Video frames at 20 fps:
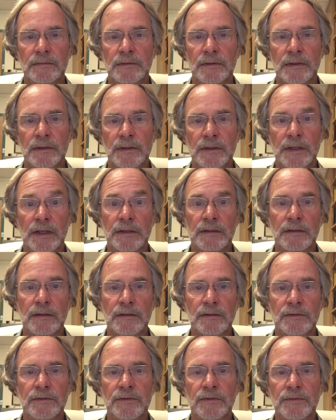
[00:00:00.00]

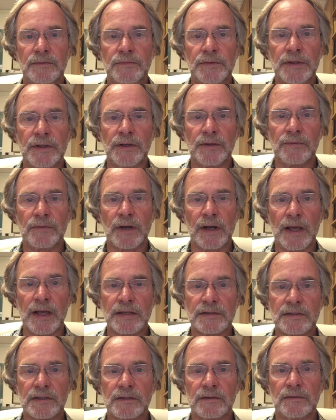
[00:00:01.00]
addicted to
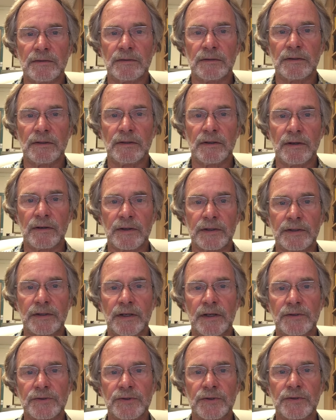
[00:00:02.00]
neoclassical
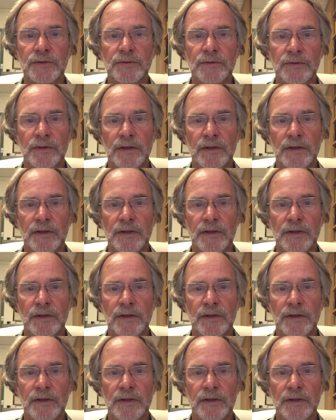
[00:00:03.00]
architecture,